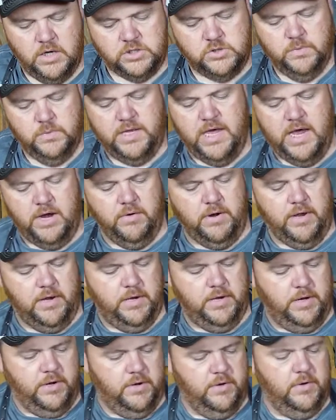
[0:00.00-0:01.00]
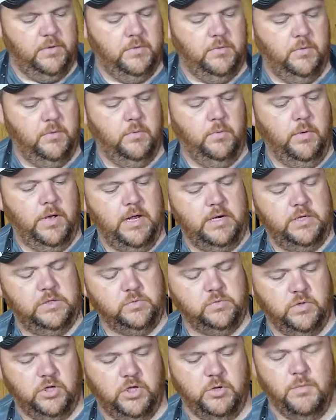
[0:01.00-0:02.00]
so we got right here, we got this
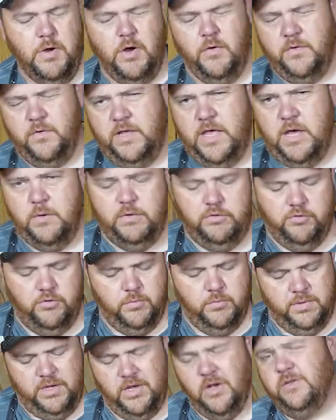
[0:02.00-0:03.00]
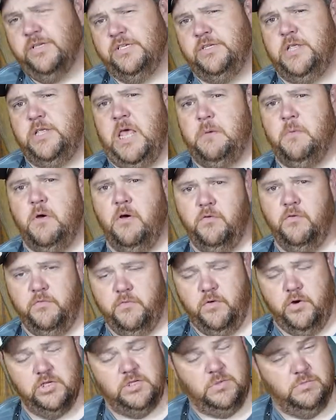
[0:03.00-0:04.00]
one come off a Gateway drum. Because this came off
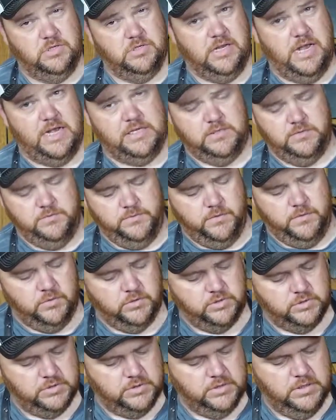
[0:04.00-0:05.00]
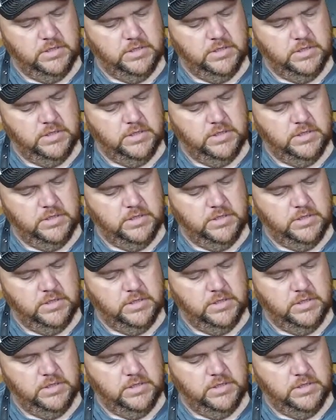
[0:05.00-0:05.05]
first, I'm gonna slice it first.